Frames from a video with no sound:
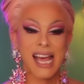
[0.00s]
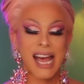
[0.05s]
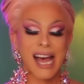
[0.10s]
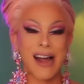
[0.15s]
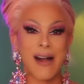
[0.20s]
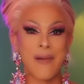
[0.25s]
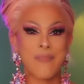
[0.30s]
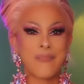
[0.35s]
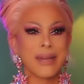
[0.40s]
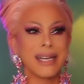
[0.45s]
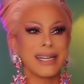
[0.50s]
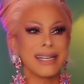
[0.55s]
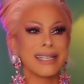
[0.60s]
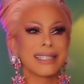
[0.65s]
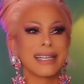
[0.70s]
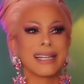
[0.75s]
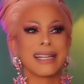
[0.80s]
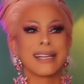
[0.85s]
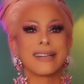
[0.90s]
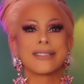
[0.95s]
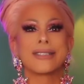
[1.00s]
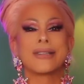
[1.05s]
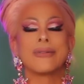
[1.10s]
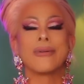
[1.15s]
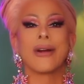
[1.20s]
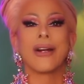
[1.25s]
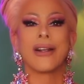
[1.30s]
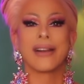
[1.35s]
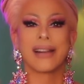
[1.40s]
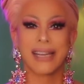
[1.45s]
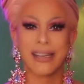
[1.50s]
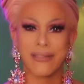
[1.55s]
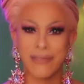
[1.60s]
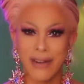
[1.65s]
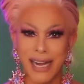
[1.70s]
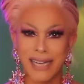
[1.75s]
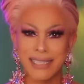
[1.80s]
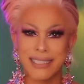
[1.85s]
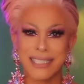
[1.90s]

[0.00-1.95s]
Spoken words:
But it is a little too early, right,